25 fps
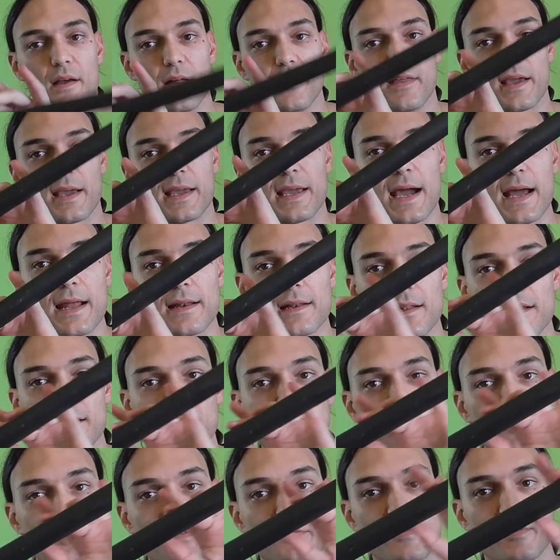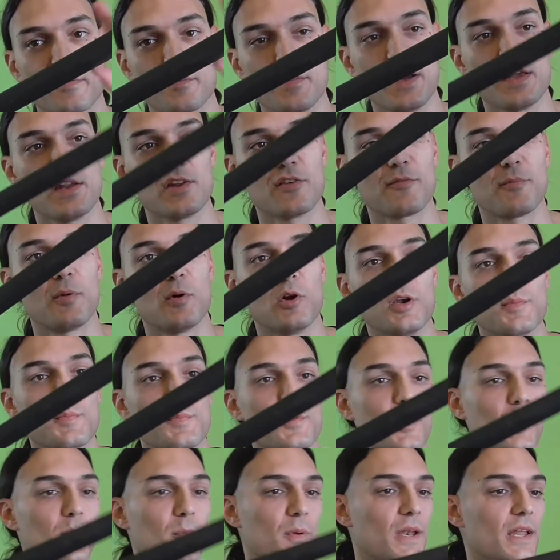The handle is made of
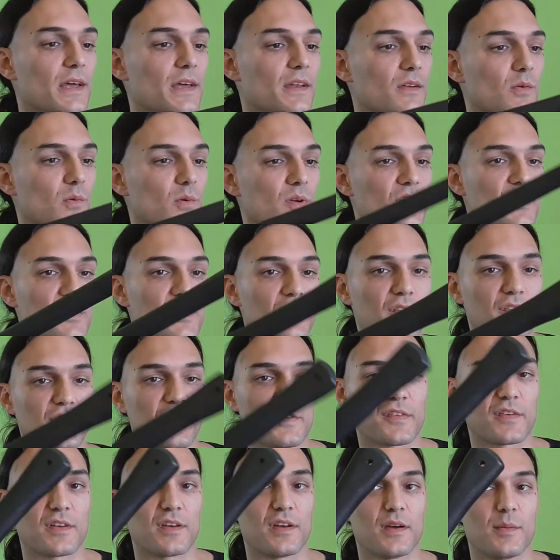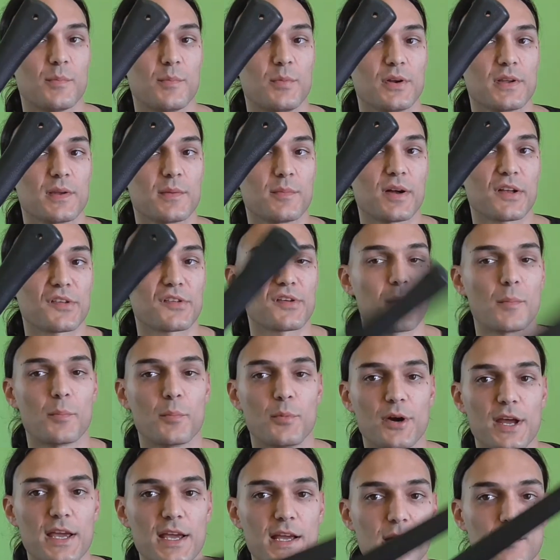polypropylene, which is pretty much
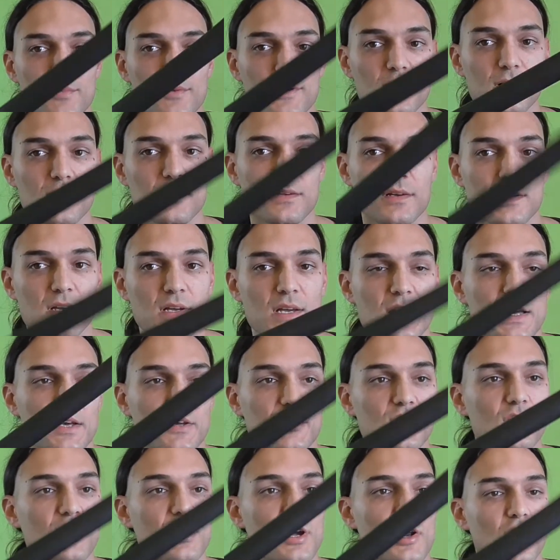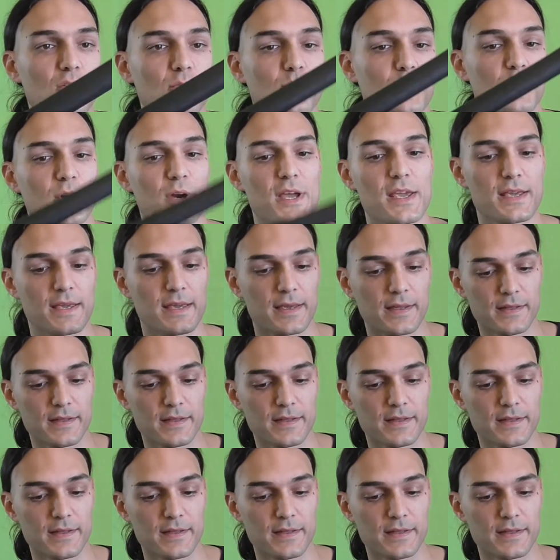unbreakable. You cannot break